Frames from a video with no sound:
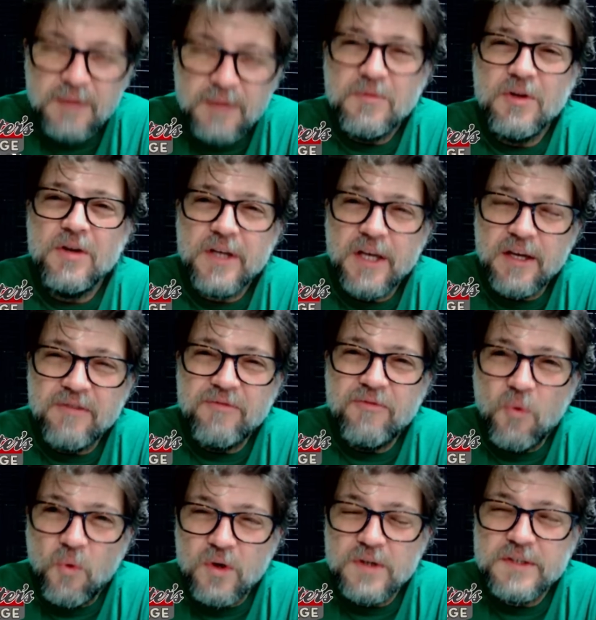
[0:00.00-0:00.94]
I'm looking
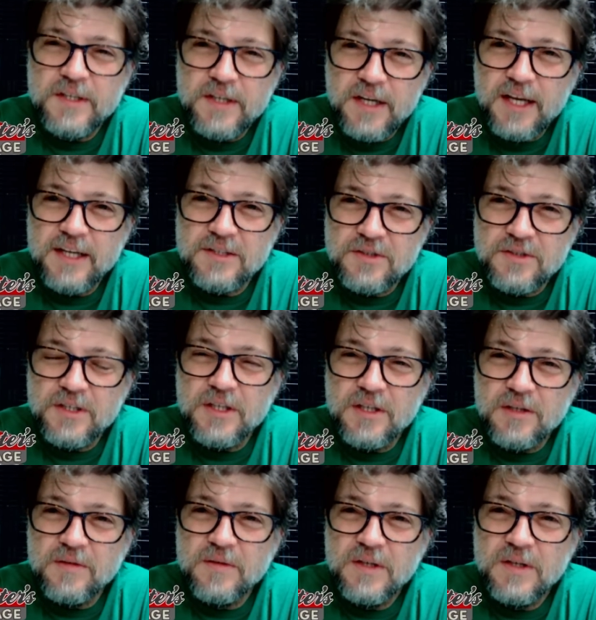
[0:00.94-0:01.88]
forward to next
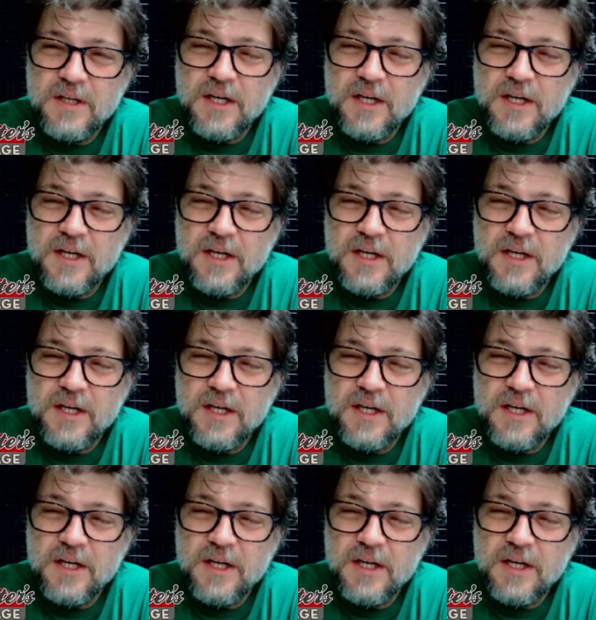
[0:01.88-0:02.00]
year.